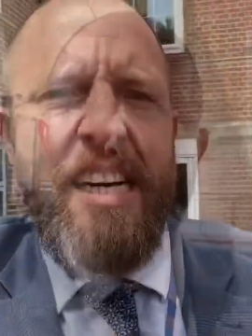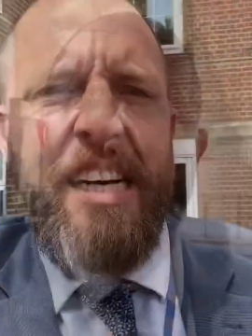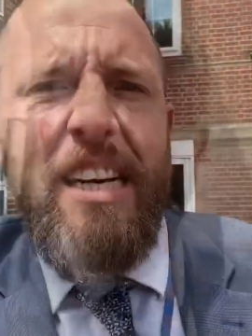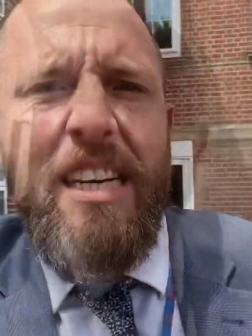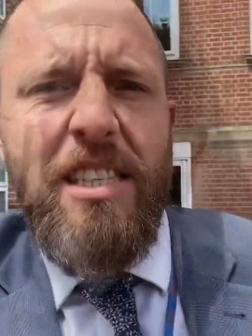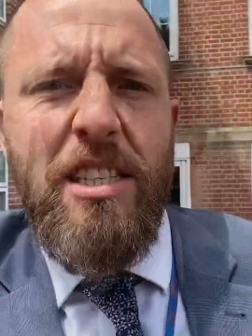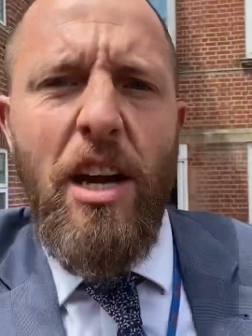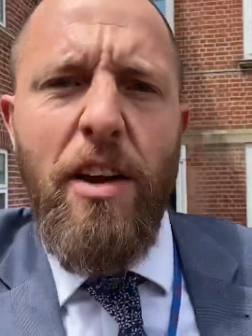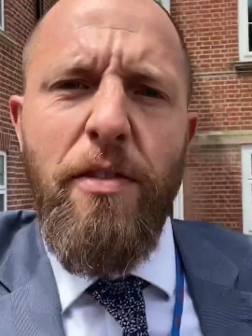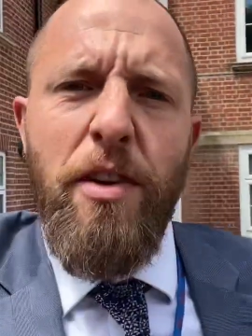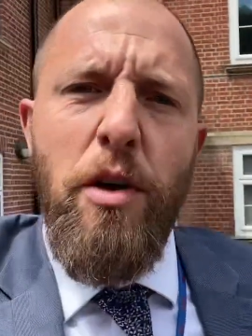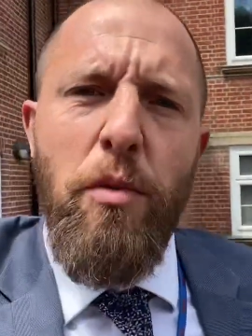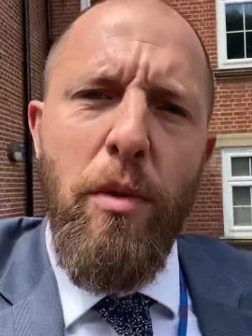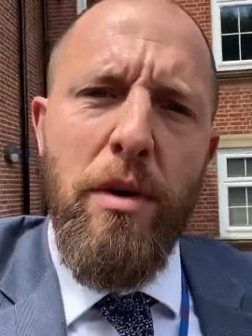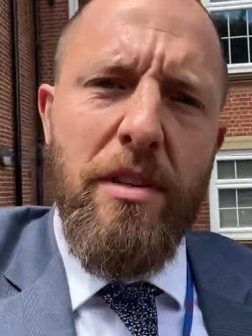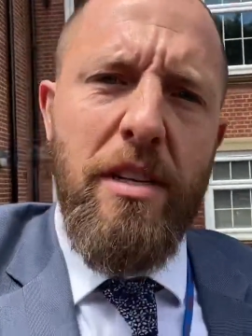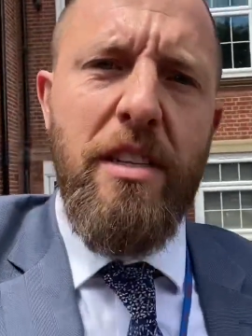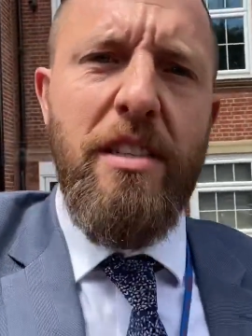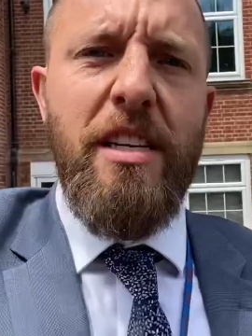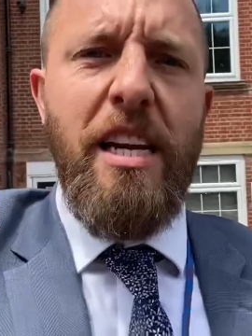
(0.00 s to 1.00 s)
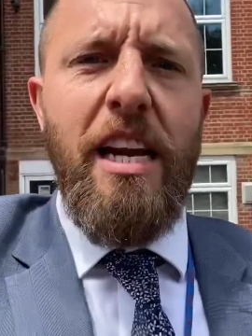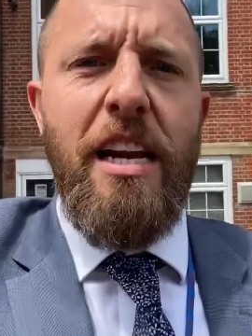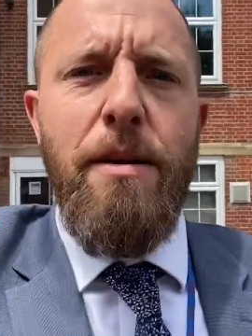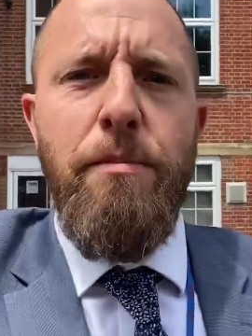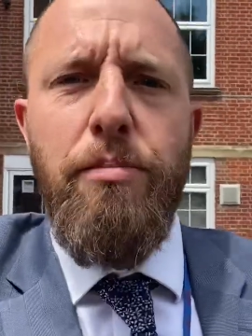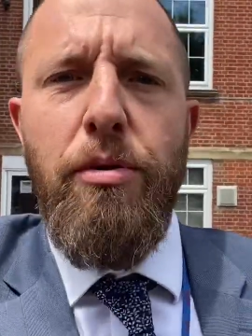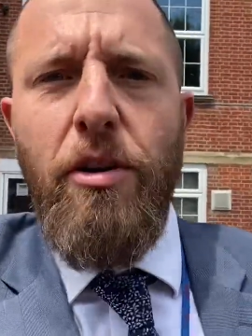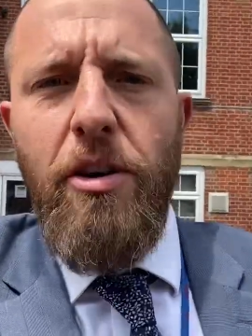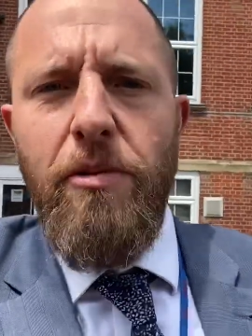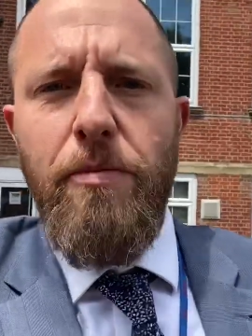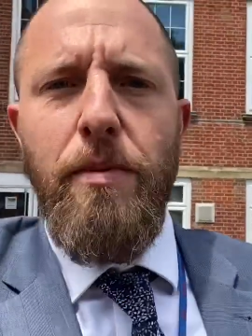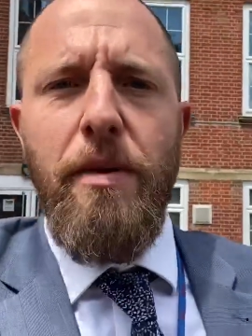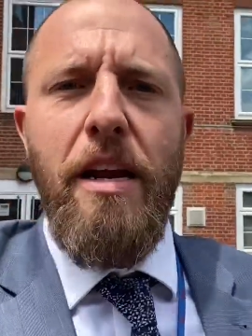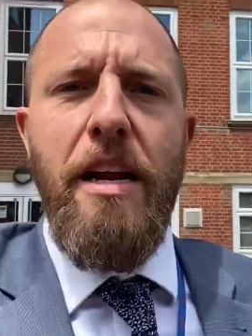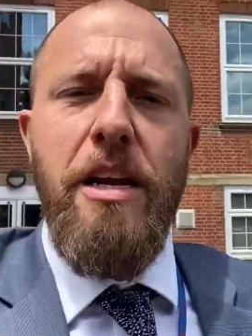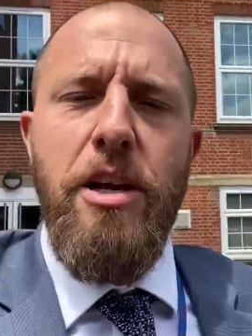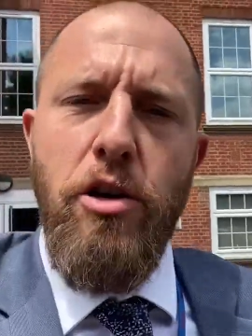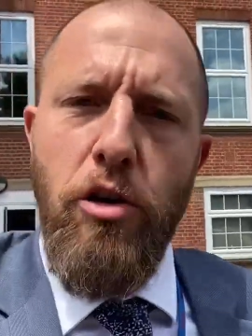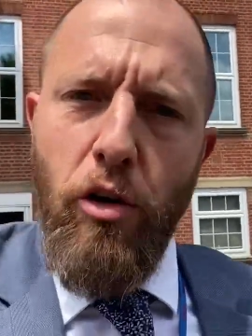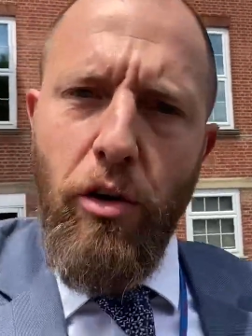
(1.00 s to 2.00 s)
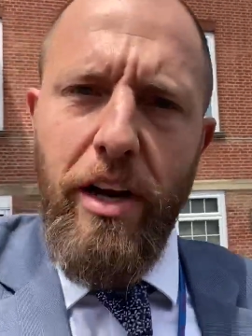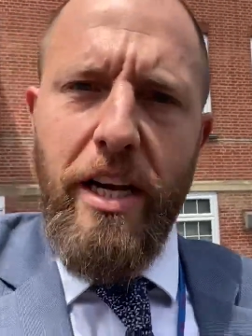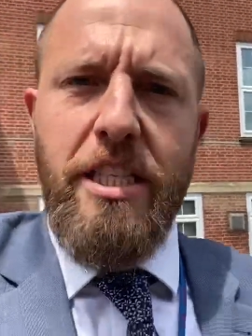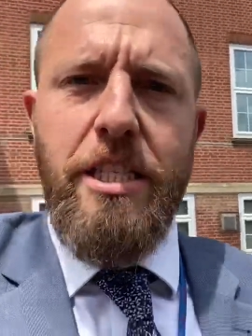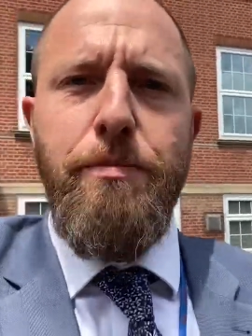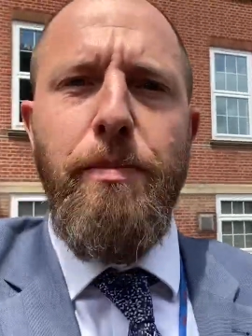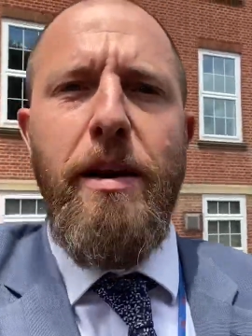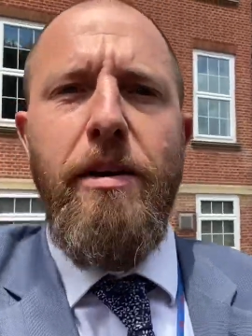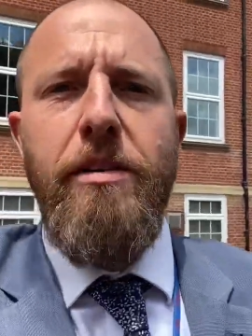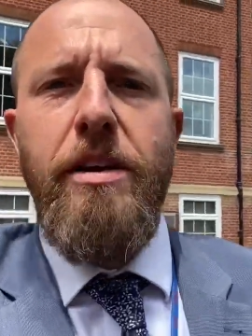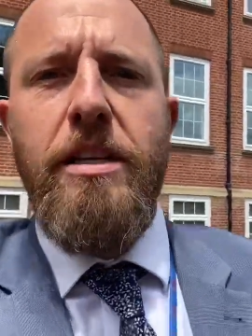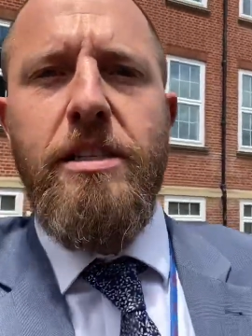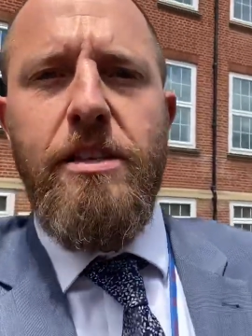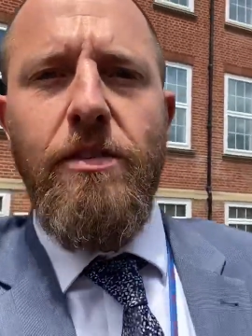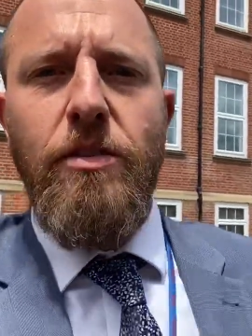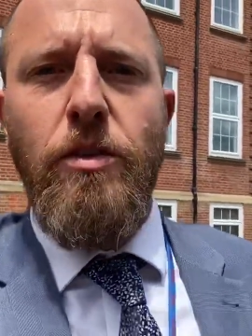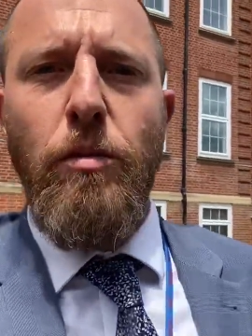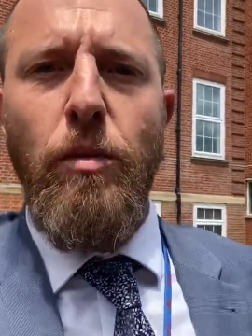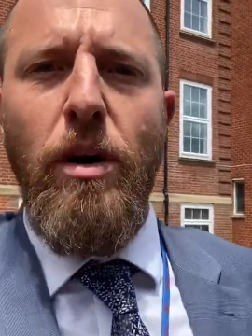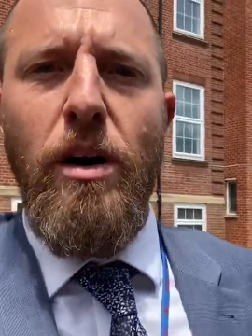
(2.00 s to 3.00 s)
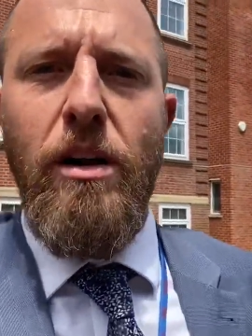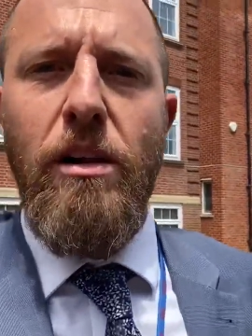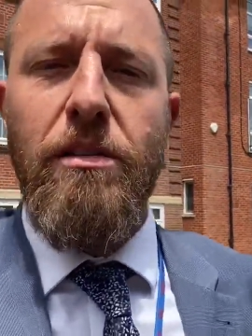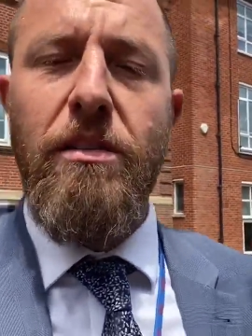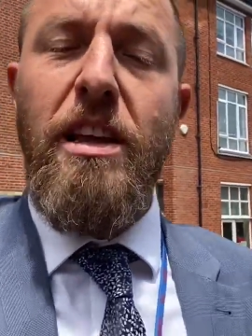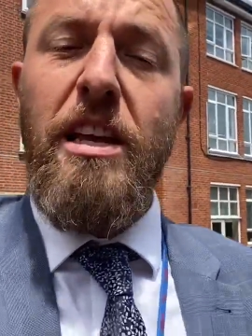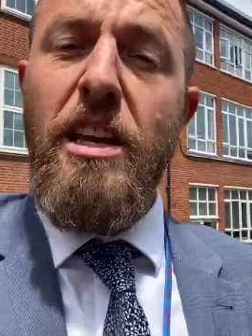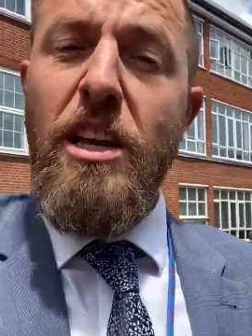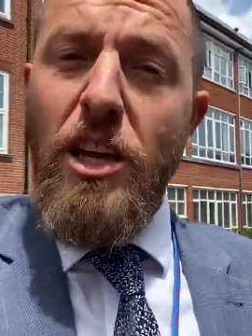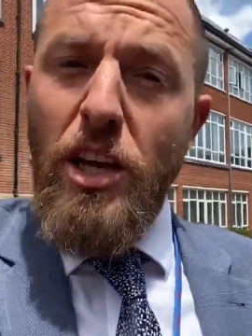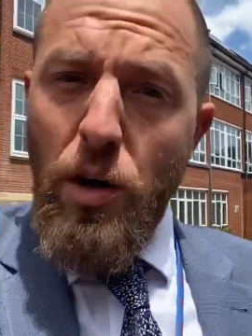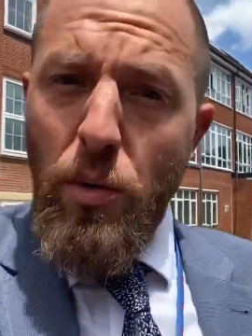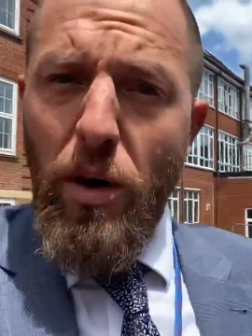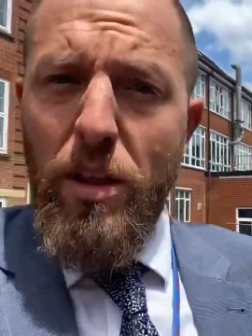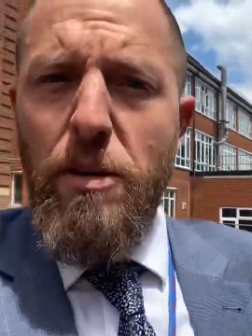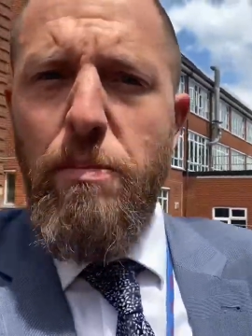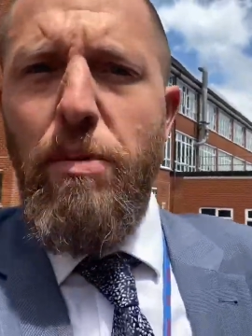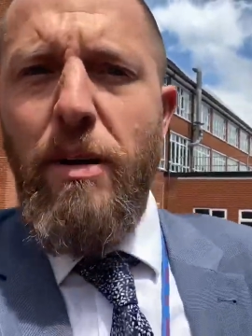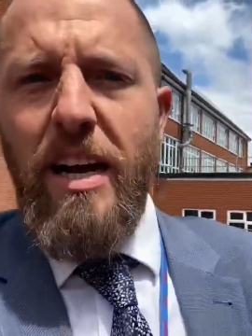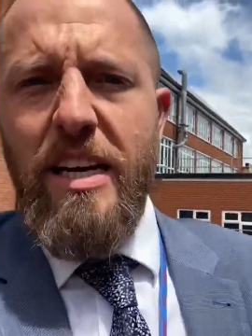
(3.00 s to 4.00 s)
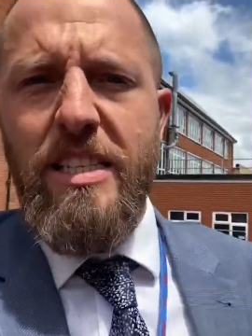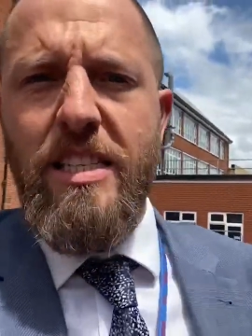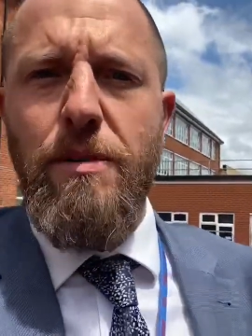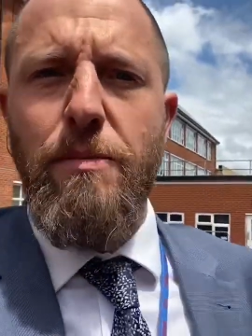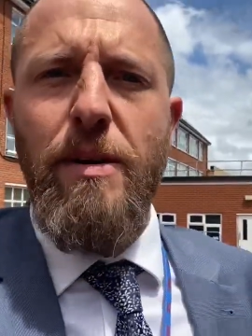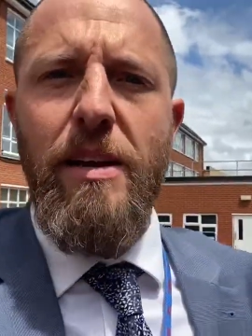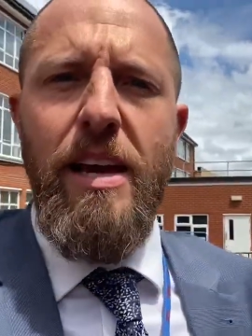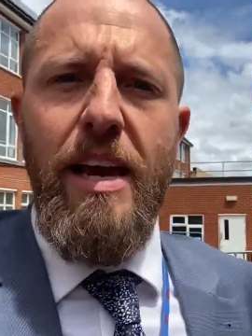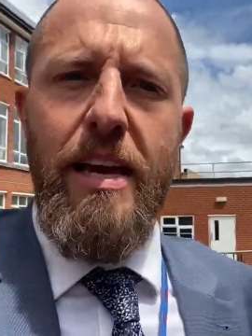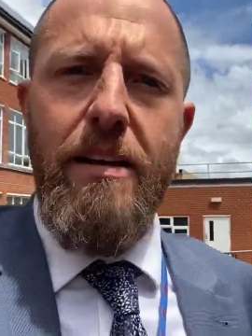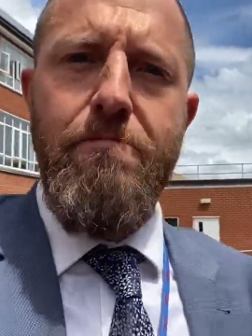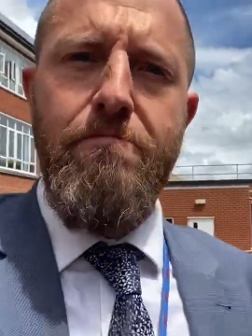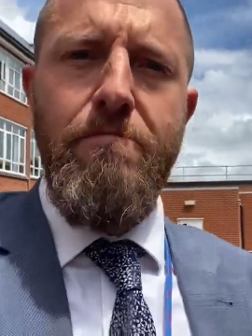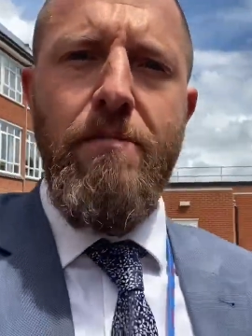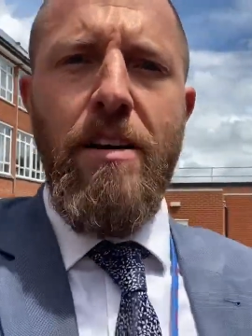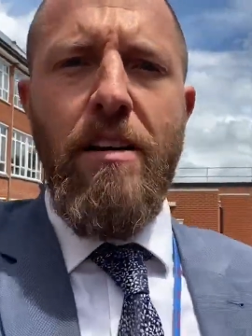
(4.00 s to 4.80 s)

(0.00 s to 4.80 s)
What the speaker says: So if you want to see an improvement in your experience of the world, then you are the place to begin.